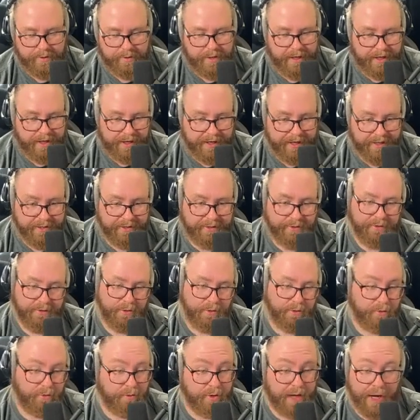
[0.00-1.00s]
I
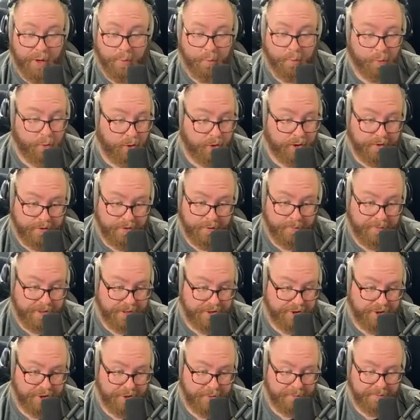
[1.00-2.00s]
I walk to my
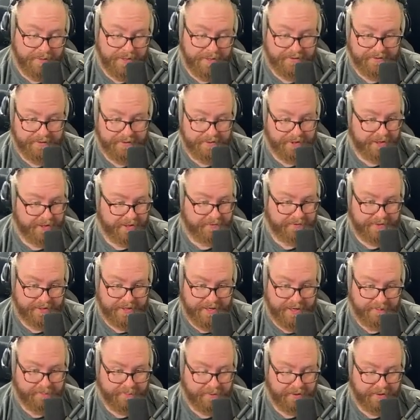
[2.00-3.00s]
gym. It's just a
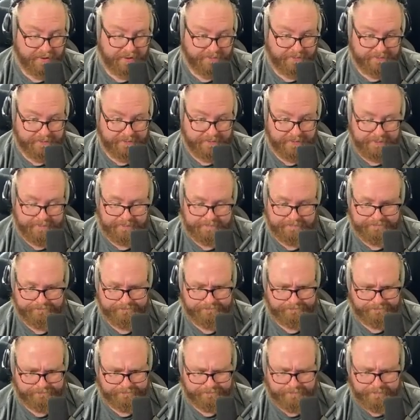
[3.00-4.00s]
couple of.
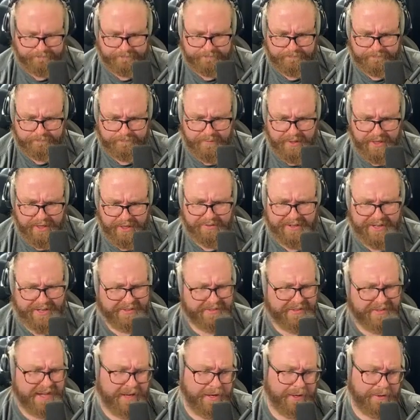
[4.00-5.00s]
It's
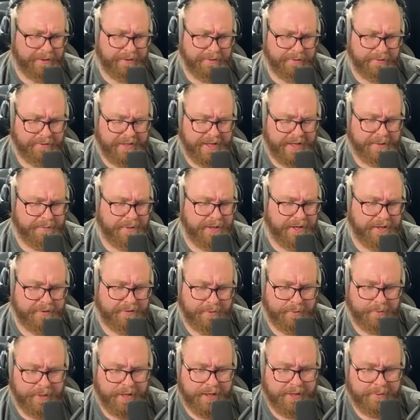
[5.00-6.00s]
like 10 minutes
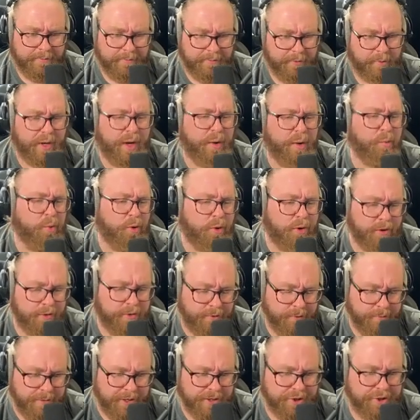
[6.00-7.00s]
away. So I walk
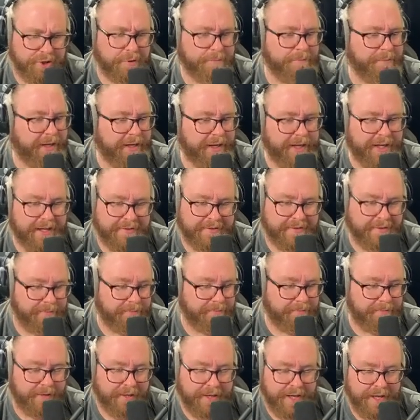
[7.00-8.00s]
to my gym. I get
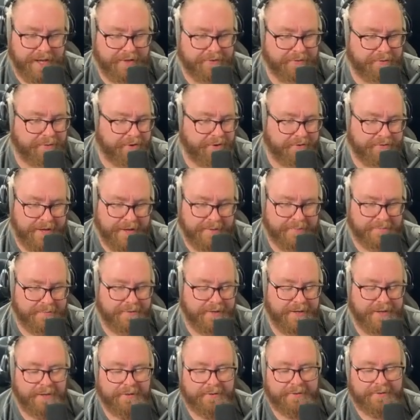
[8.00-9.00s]
some extra steps
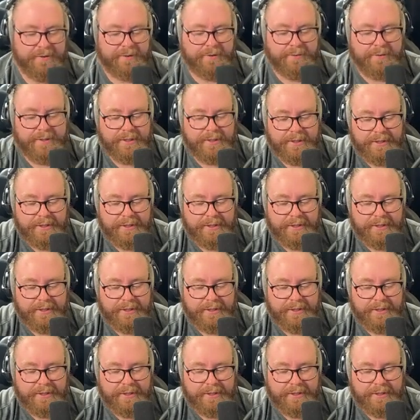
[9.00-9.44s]
there. So